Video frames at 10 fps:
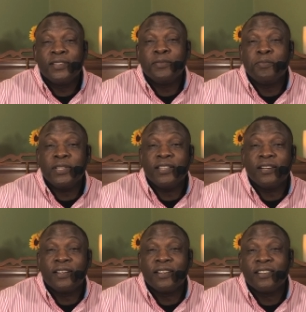to be
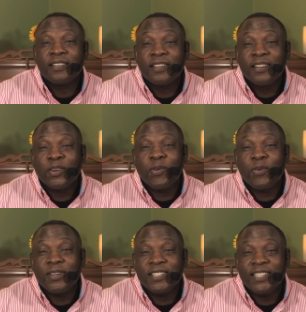uh, uh,
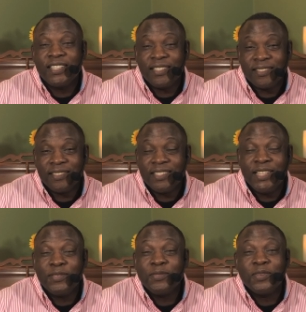quarantined,
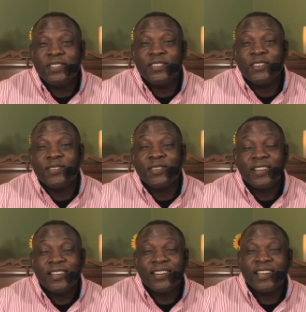even when you don't
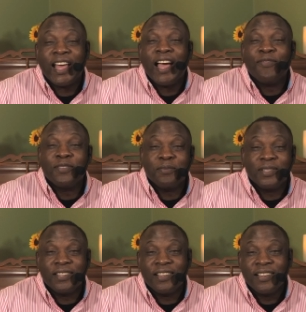have to
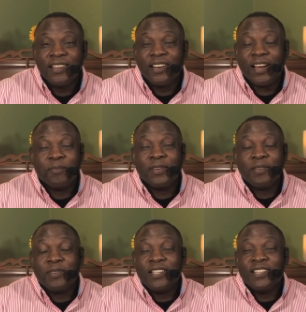be. I'm,
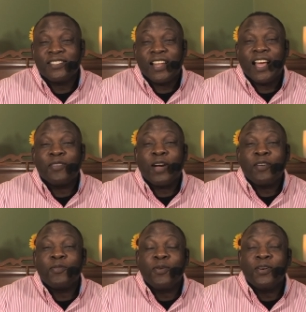I'm, listen, I, I
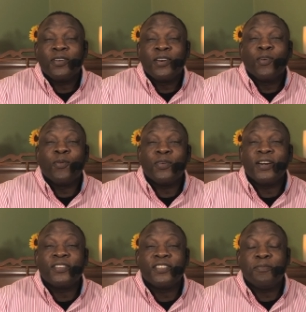want want
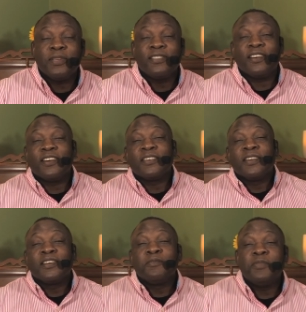us to be
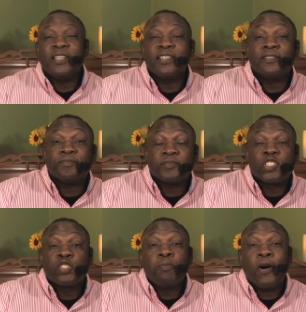be
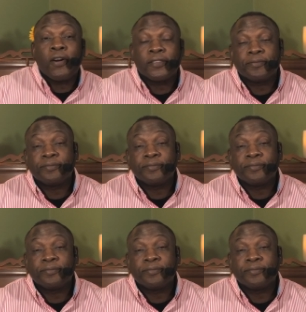smart,